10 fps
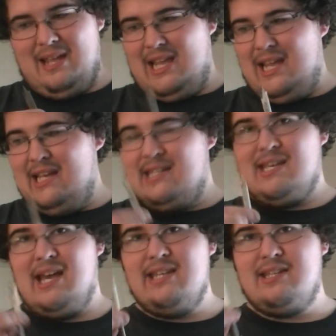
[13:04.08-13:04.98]
any
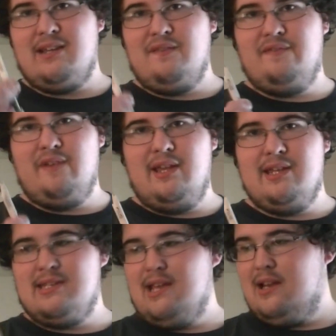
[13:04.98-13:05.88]
size that can fit
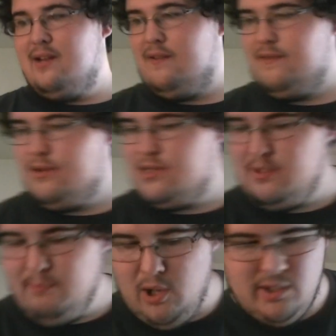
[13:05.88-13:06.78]
inside of your
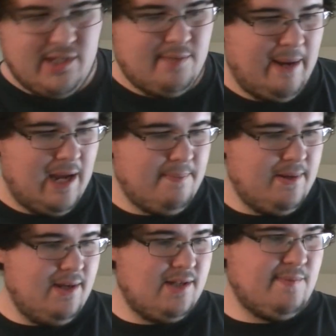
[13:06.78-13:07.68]
smallest pipe
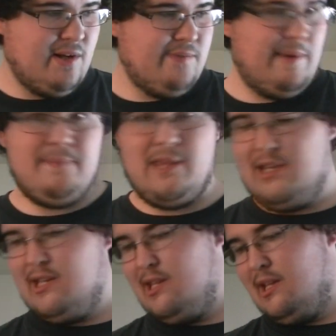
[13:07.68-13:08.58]
that you
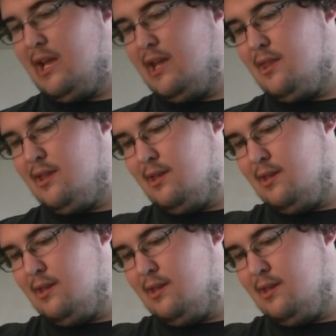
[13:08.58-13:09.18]
need a lathe.